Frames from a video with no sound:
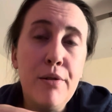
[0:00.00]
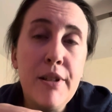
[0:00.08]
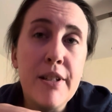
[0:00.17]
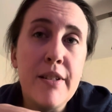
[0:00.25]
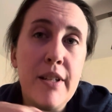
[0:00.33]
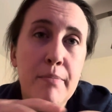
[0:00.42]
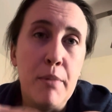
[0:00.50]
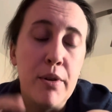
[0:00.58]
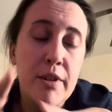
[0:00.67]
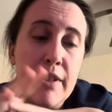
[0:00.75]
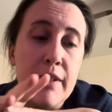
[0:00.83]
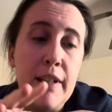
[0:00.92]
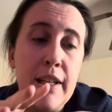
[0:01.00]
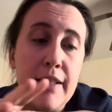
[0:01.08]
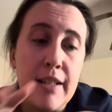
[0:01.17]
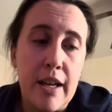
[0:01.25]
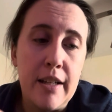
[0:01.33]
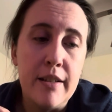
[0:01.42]
list is mostly
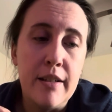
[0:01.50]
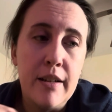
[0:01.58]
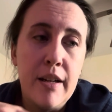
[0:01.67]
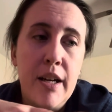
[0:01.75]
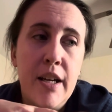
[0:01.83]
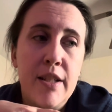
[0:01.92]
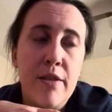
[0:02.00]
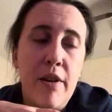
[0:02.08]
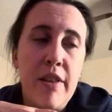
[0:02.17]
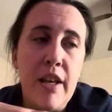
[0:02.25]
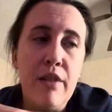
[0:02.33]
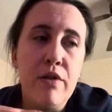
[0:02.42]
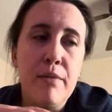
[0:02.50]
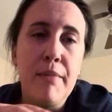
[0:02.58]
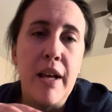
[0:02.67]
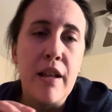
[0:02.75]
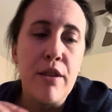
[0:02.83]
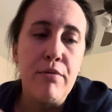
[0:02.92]
done. So I think from
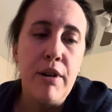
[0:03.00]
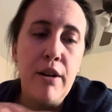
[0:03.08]
like 3